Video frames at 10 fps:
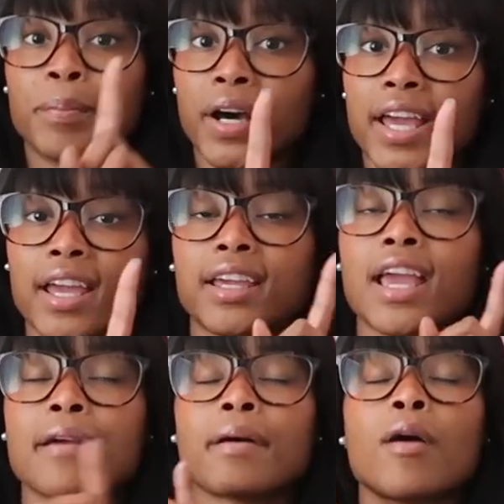but it
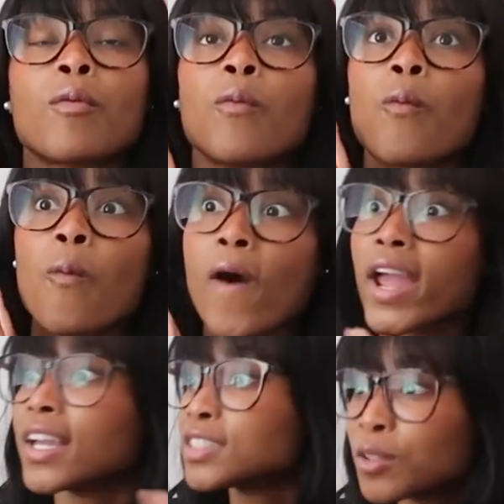came out
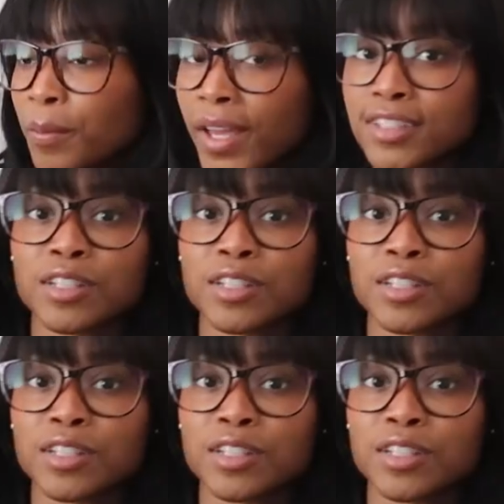way too big.